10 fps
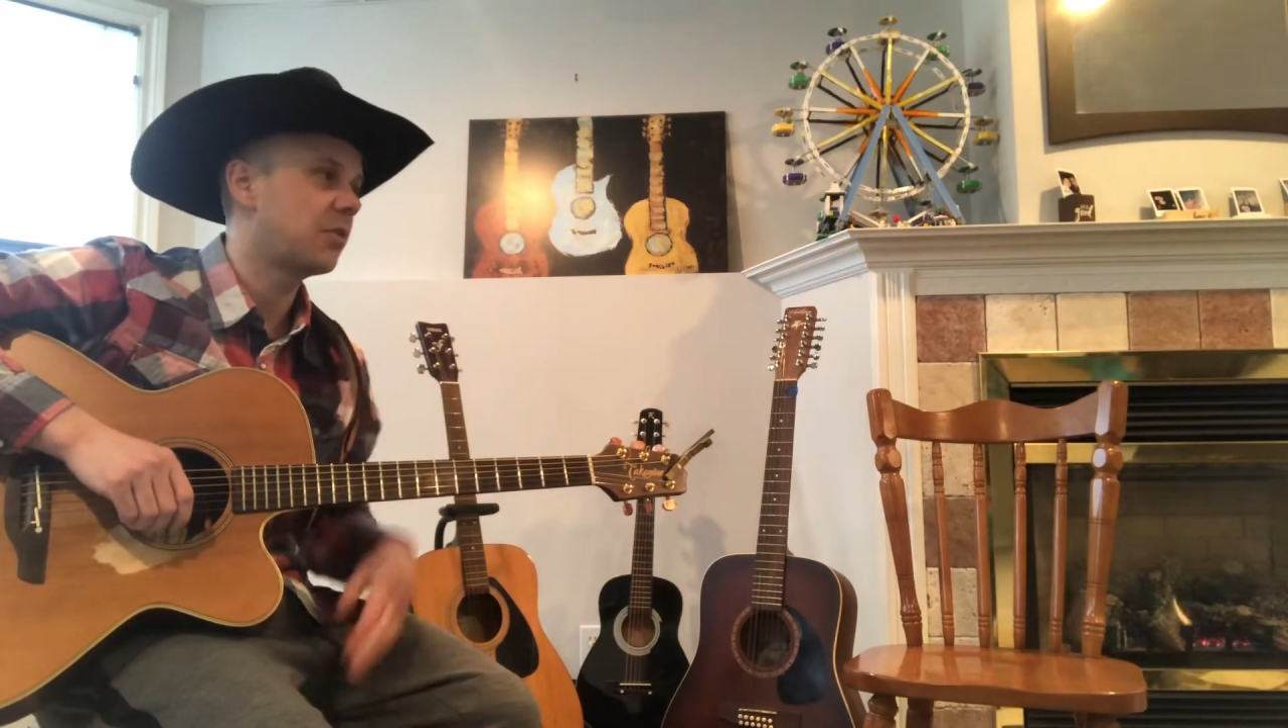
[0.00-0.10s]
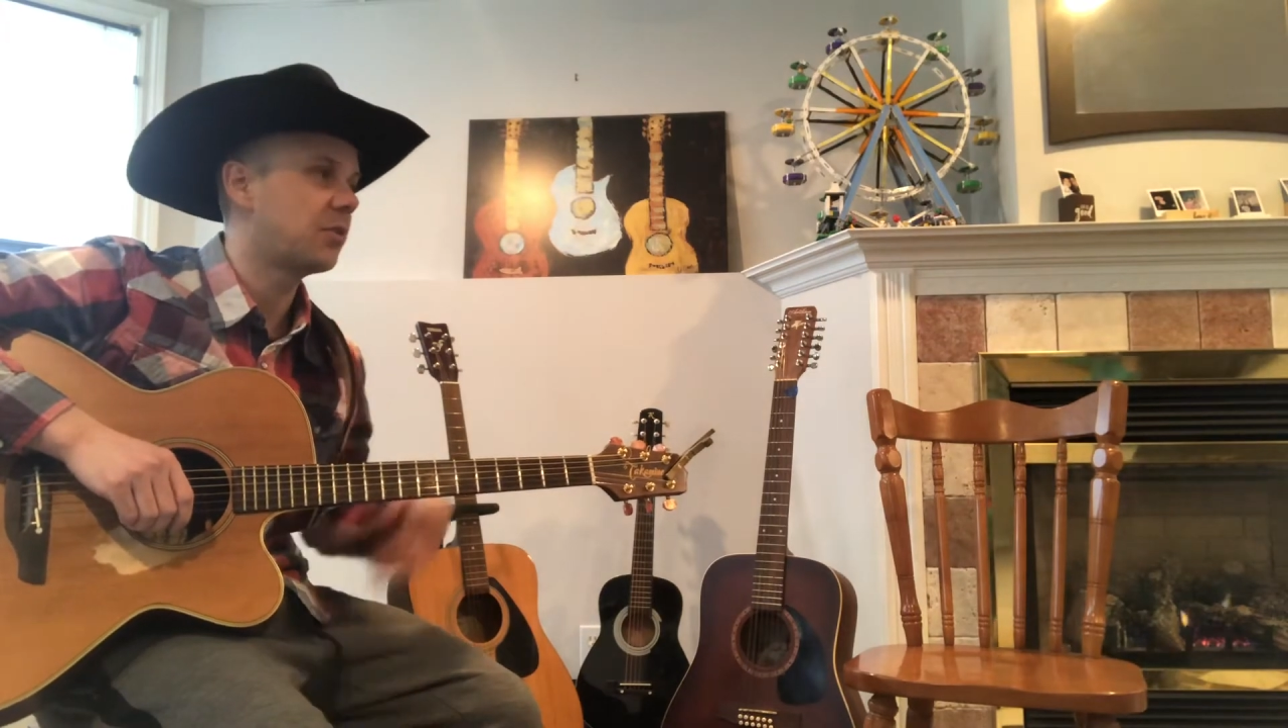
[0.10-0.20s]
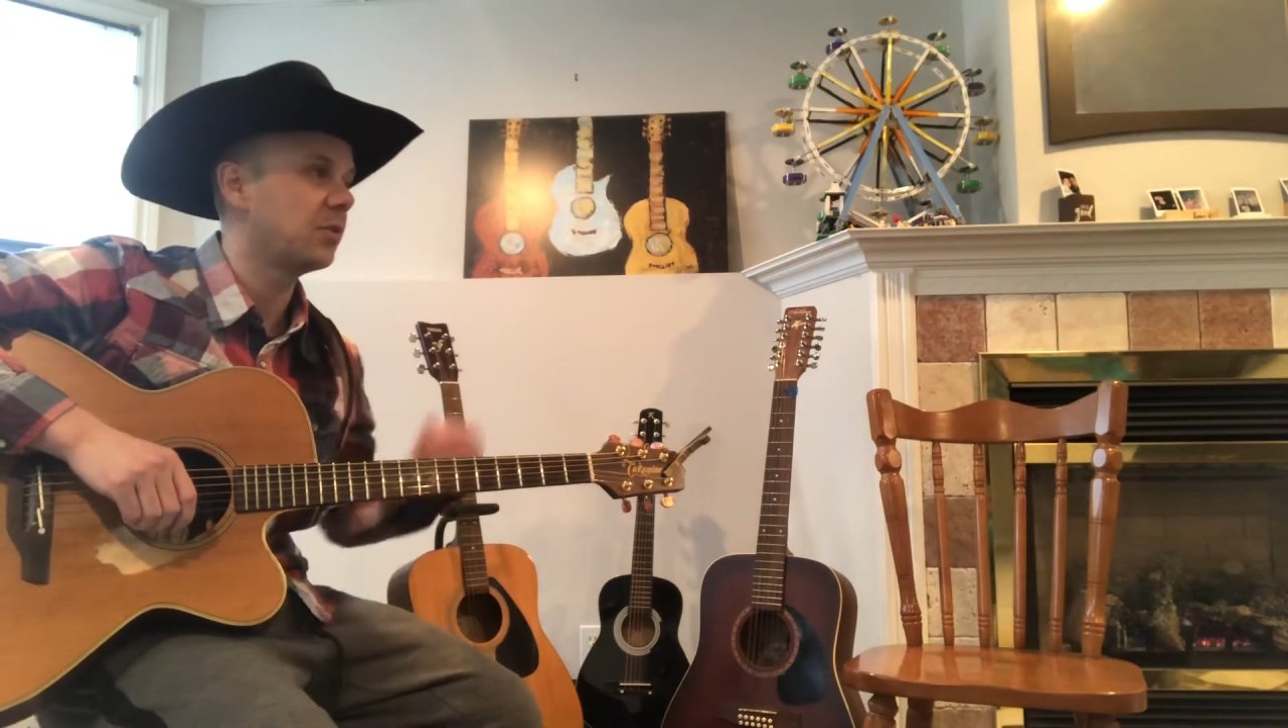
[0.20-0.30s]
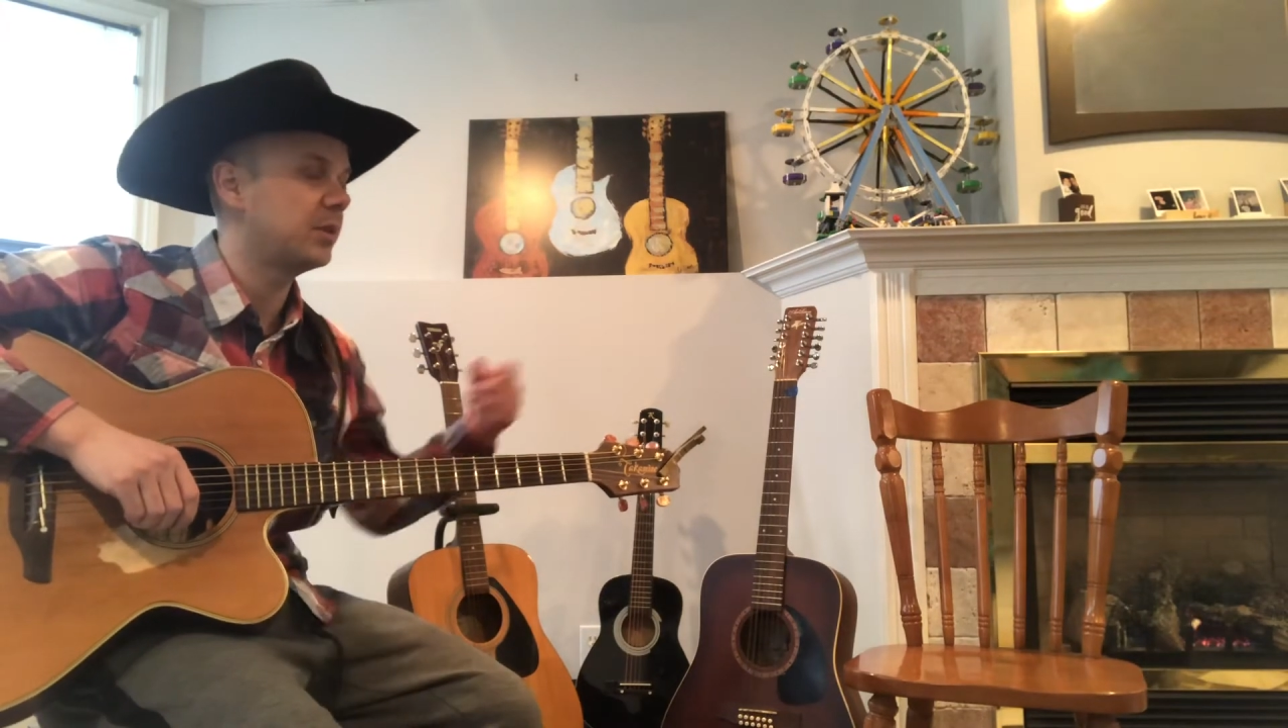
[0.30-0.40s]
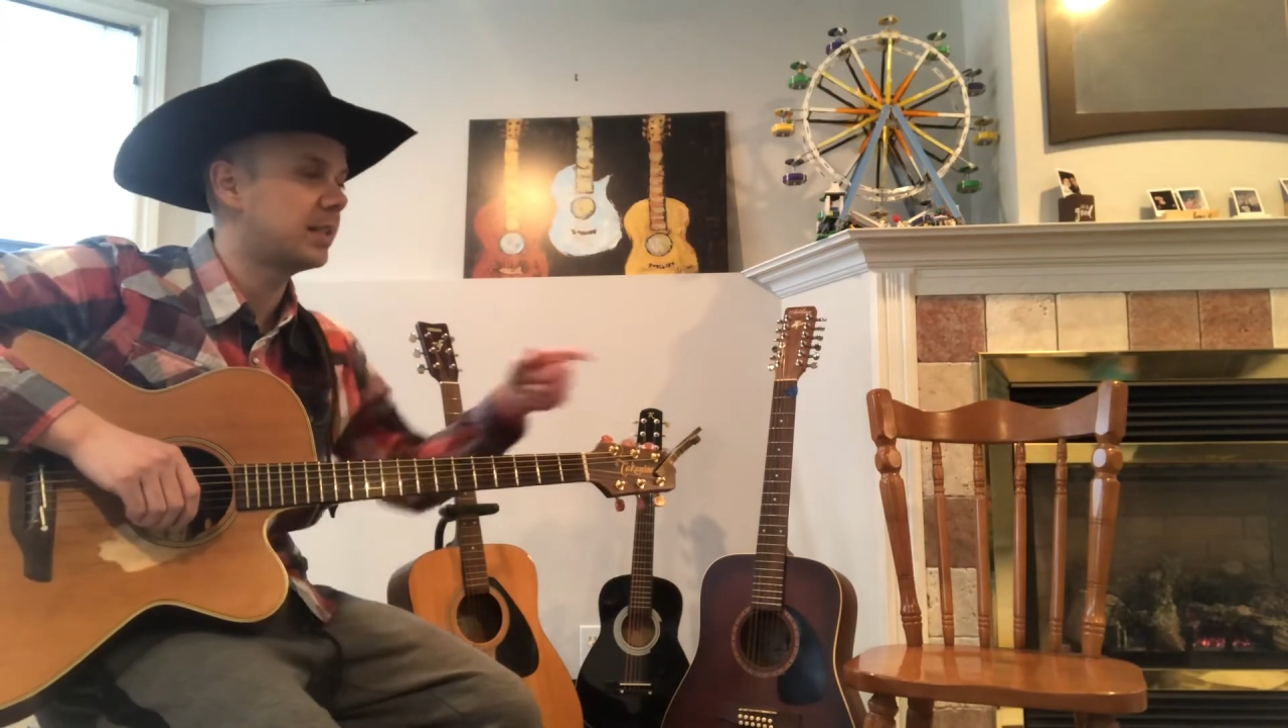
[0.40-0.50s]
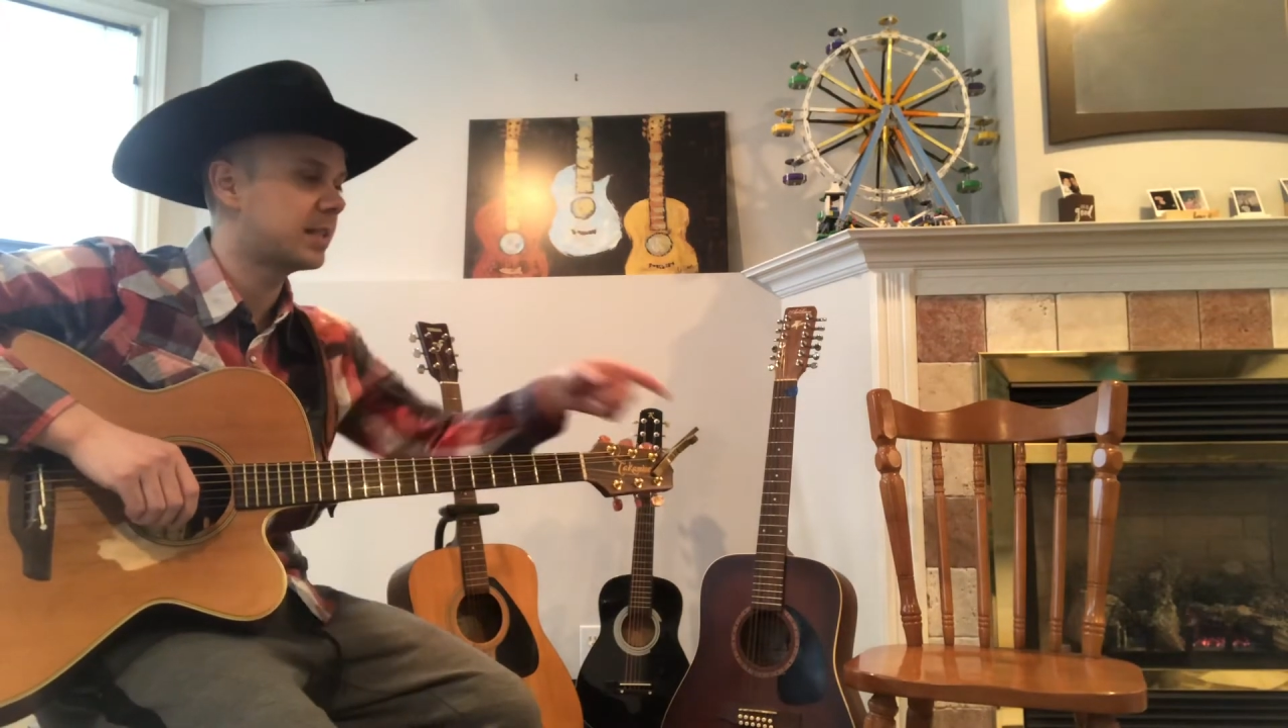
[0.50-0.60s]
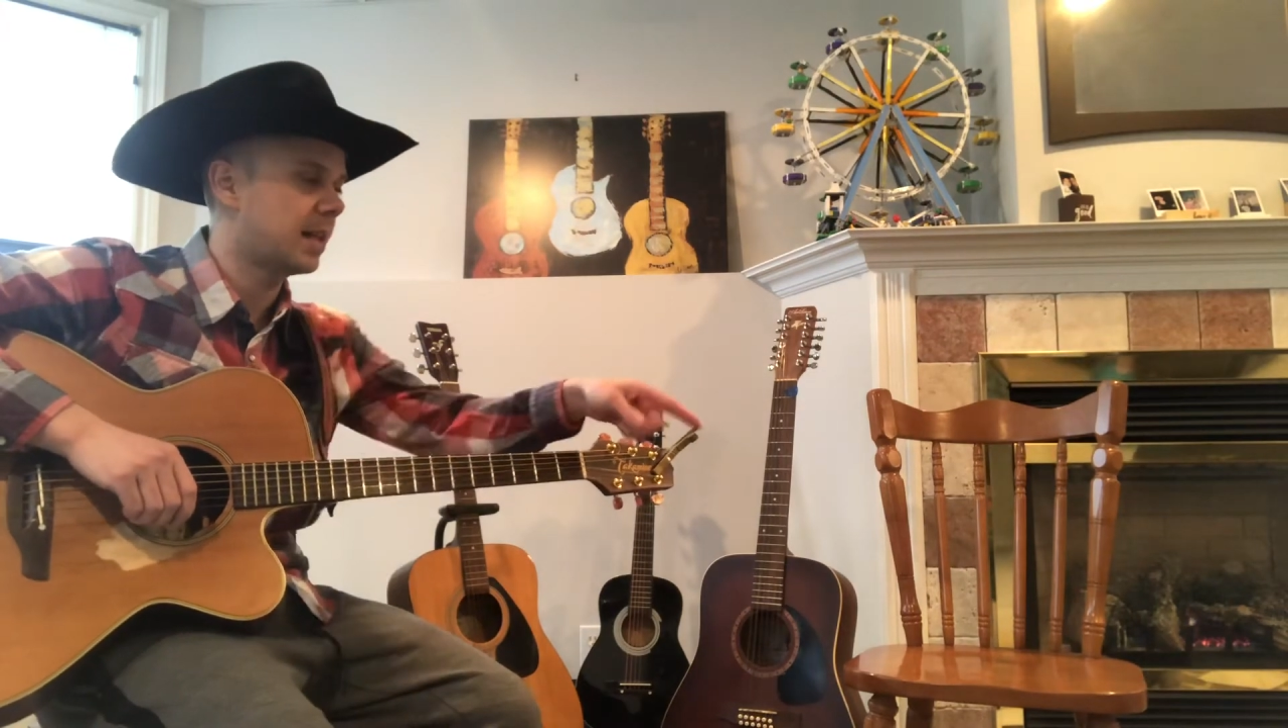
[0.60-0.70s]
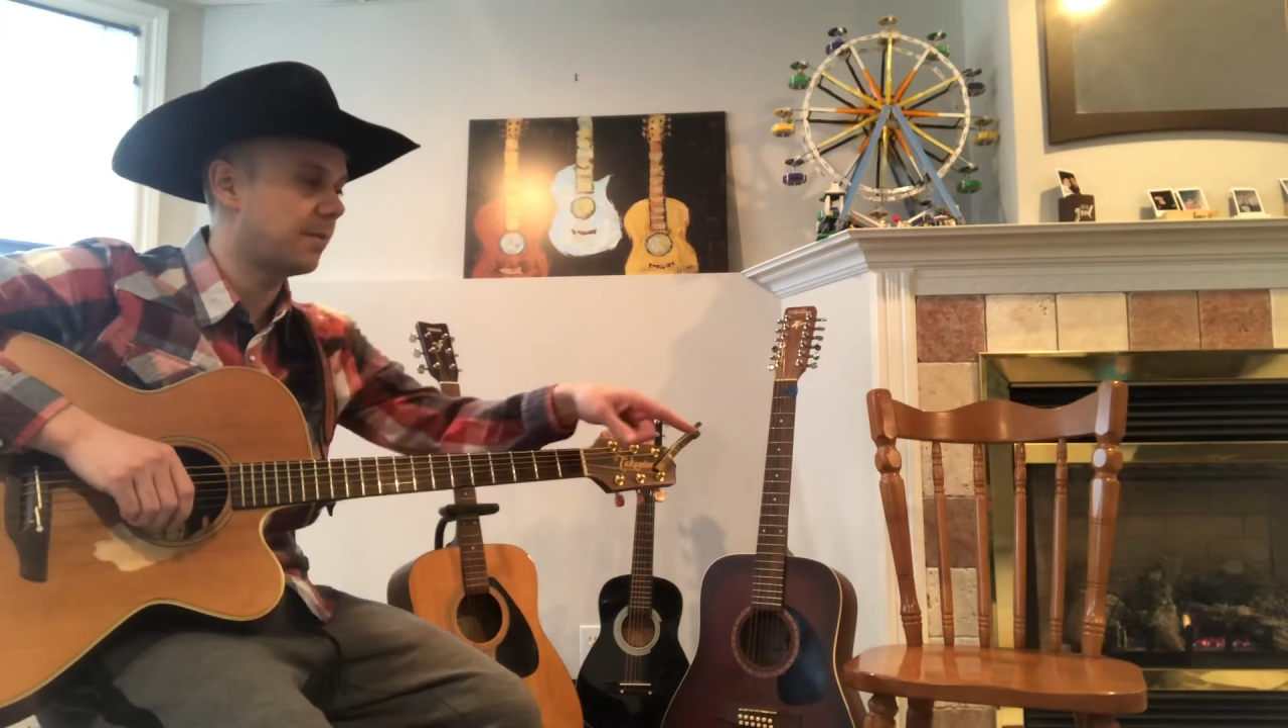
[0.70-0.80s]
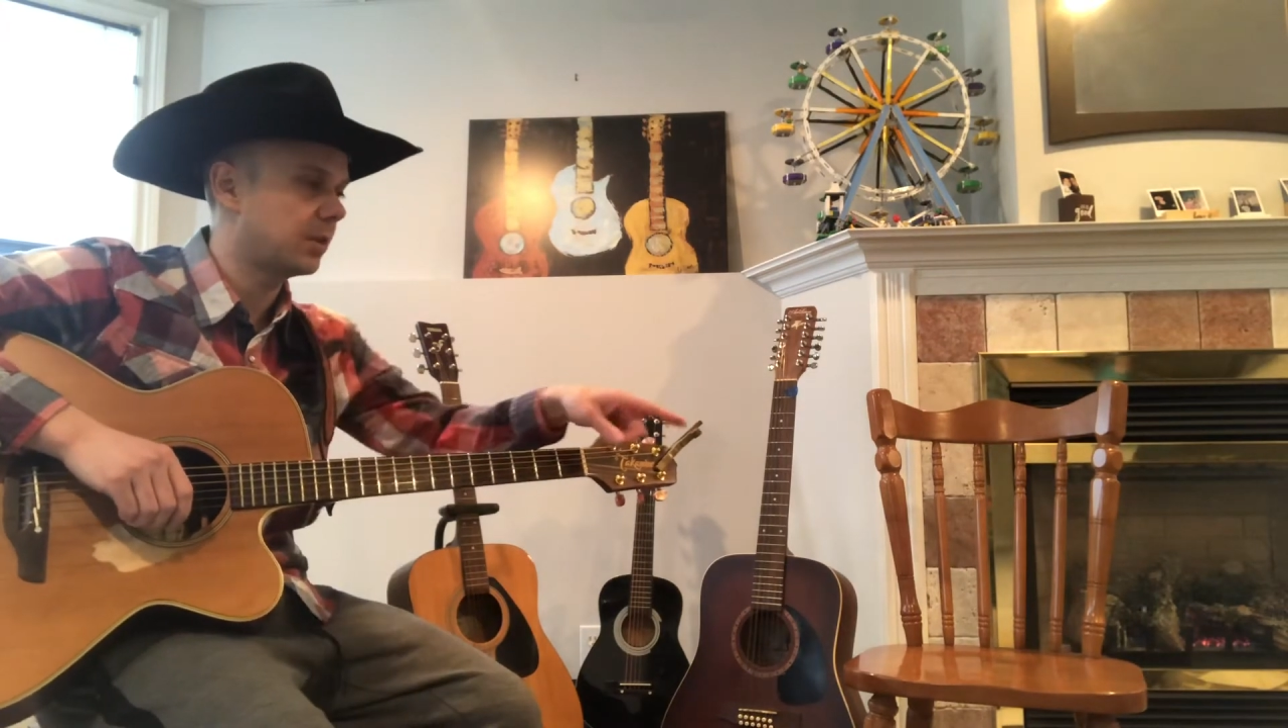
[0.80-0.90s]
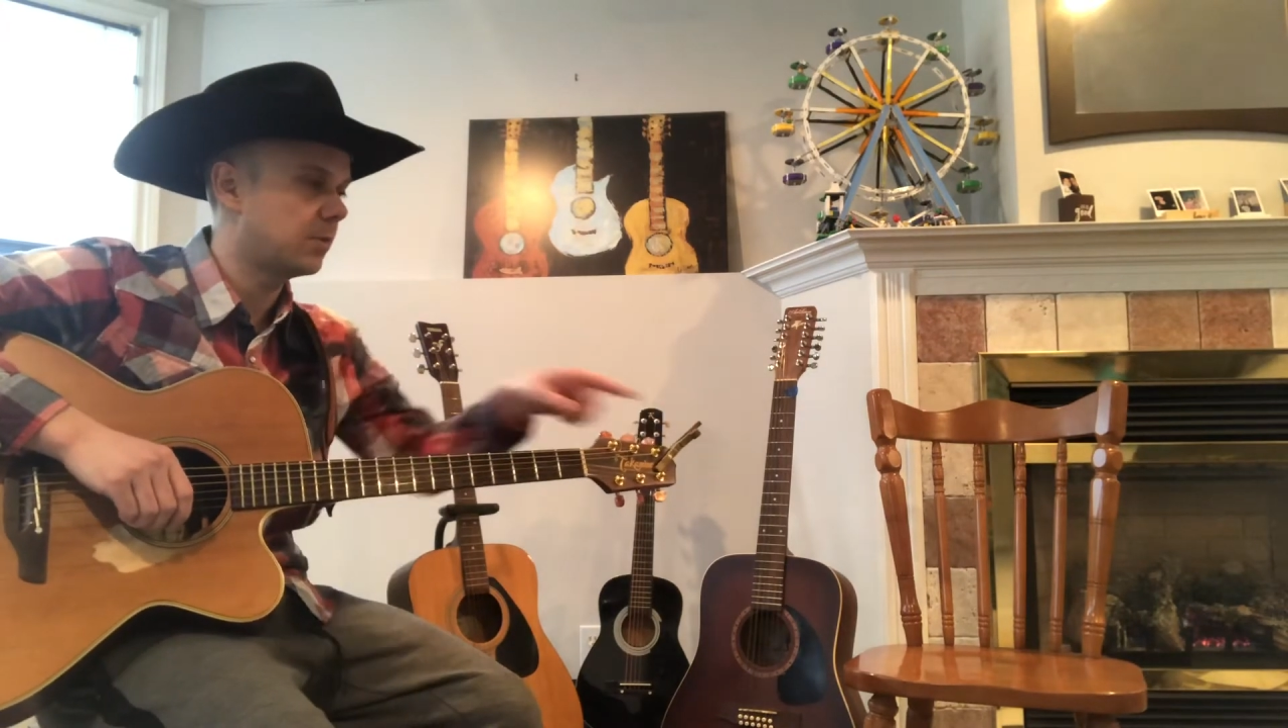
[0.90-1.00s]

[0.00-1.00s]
37.